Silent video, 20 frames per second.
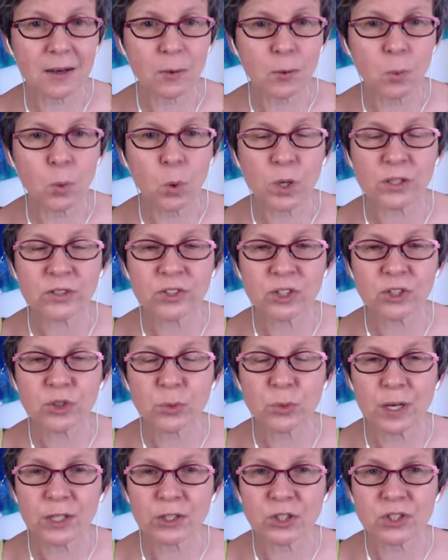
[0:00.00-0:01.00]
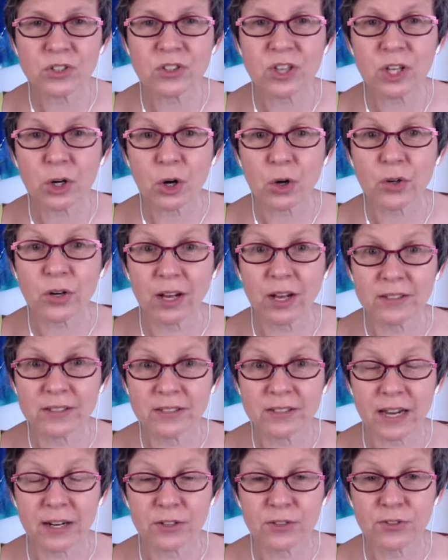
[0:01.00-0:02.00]
work situations that are not
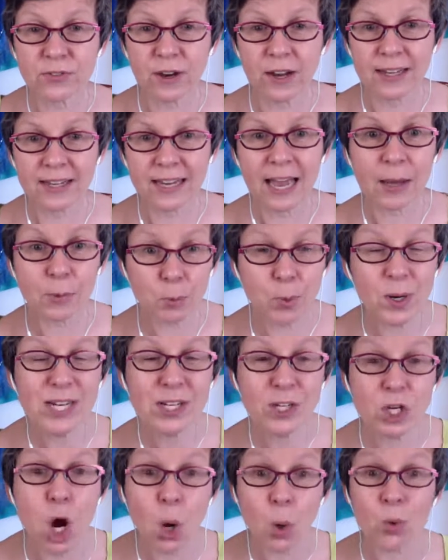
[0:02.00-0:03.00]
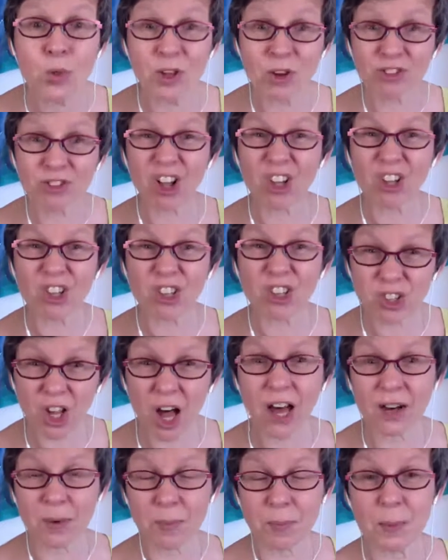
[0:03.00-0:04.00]
satisfying. And we know there's a
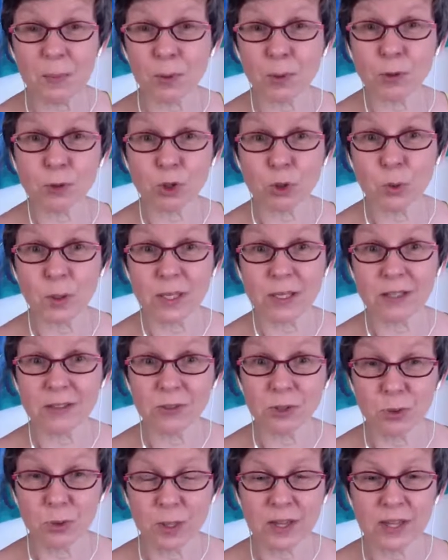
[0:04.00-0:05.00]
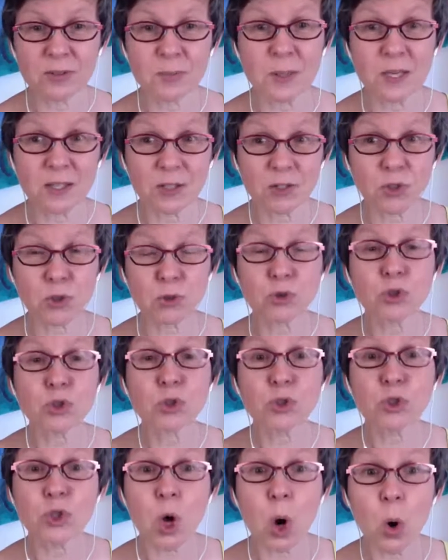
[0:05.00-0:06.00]
lot of people doing this because there's
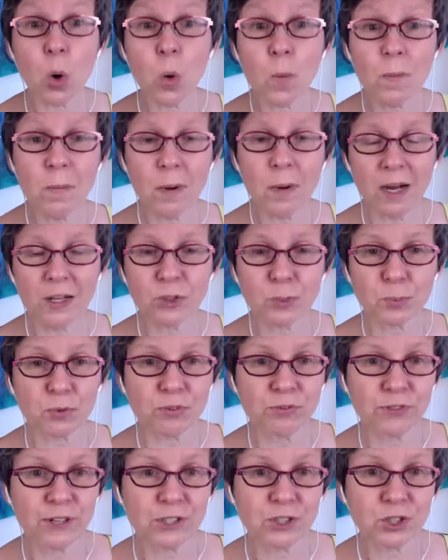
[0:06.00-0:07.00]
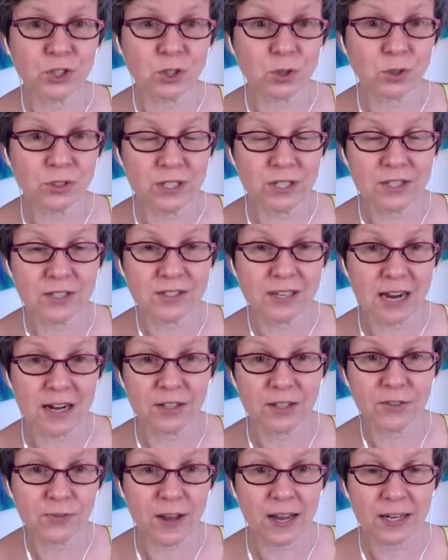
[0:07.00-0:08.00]
so much professional
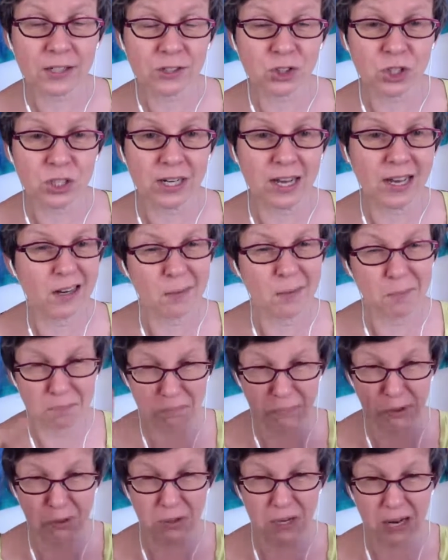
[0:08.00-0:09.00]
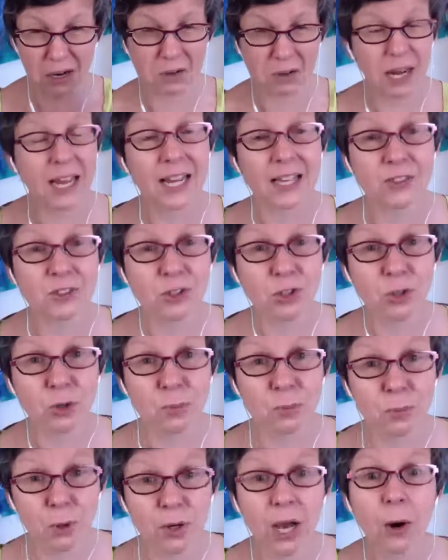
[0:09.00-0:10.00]
dissatisfaction and burnout. I hate the
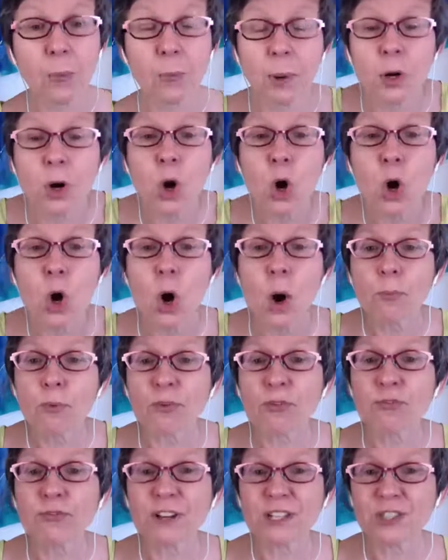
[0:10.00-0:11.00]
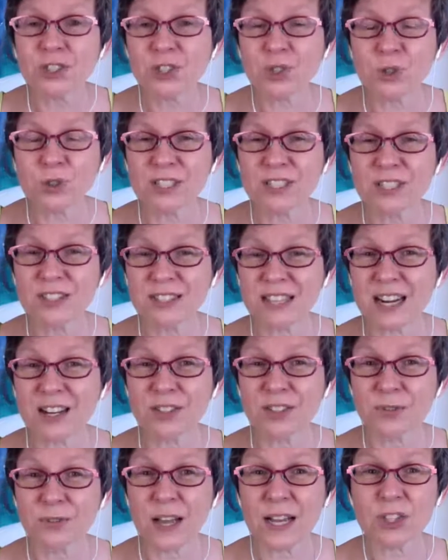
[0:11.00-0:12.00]
term burnout, but professional
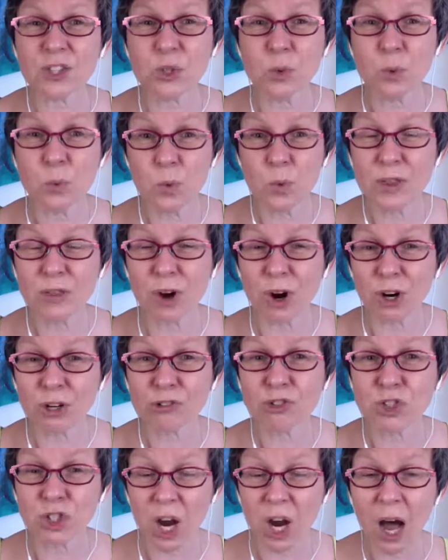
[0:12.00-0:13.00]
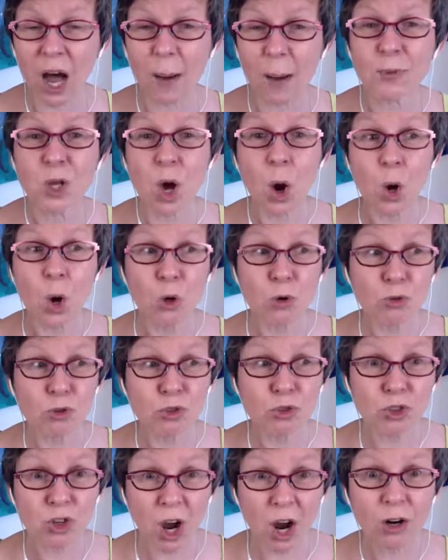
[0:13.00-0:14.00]
dissatisfaction with our jobs.
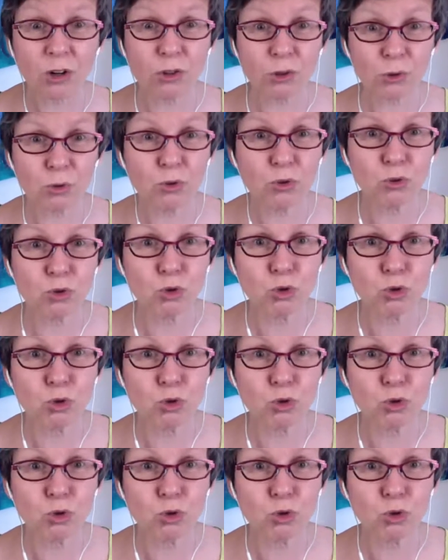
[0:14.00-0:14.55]
Doctors